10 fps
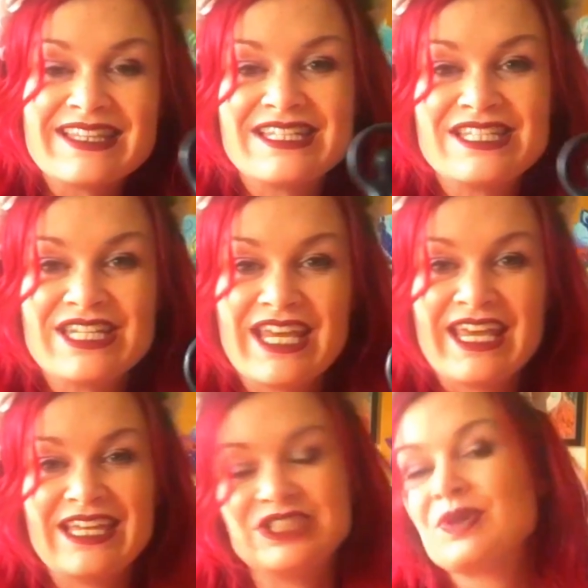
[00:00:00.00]
this
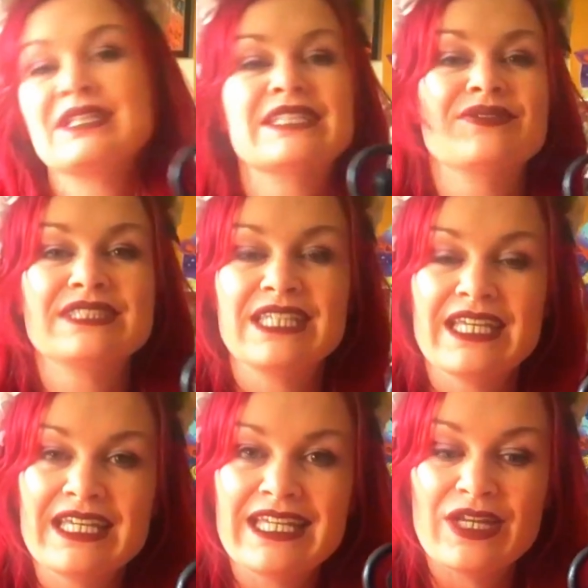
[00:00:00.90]
year in
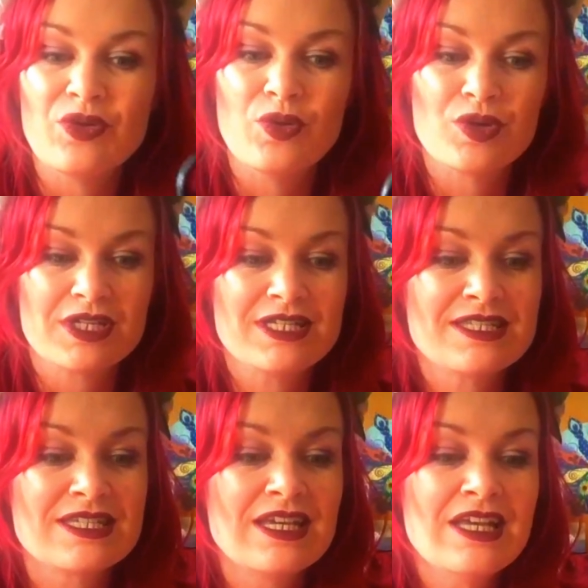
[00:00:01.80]
2017 in
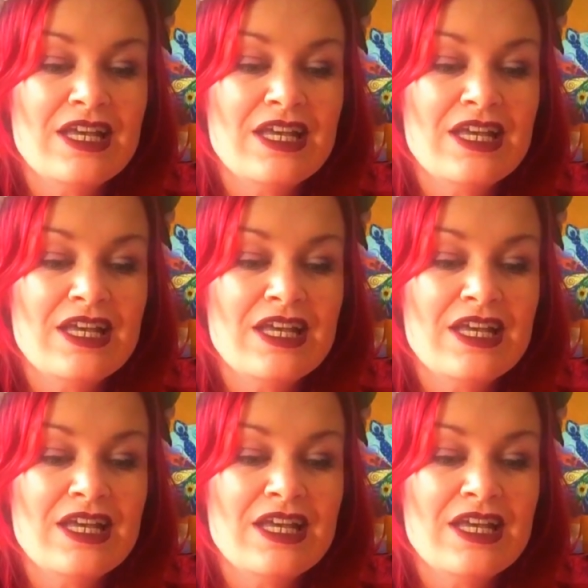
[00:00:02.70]
August.